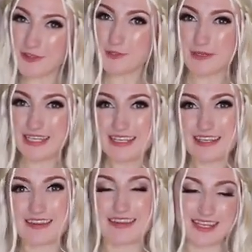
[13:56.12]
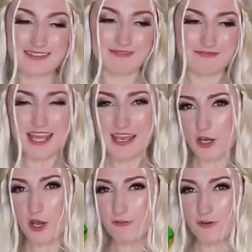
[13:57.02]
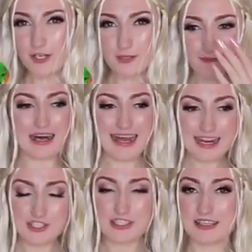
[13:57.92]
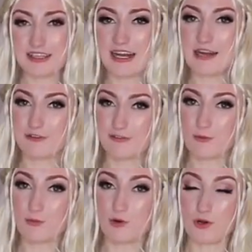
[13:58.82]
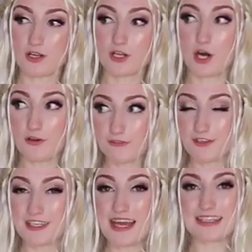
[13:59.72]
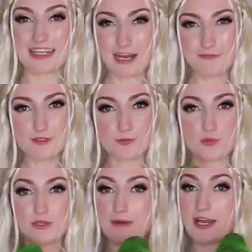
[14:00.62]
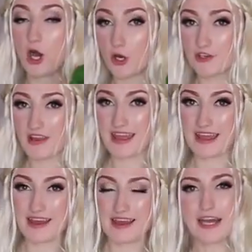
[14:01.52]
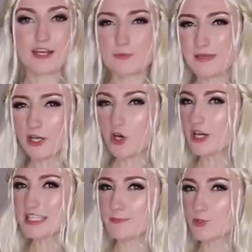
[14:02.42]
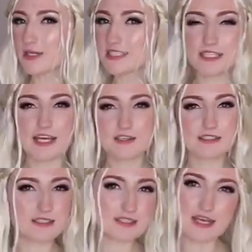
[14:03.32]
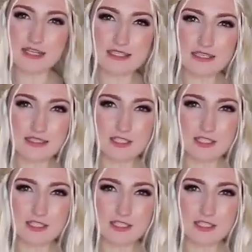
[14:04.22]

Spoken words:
and the wig, then yeah, go for it. I actually think I would feel more confident and comfortable with my own hair. I could be a cross between Daenerys and Sansa,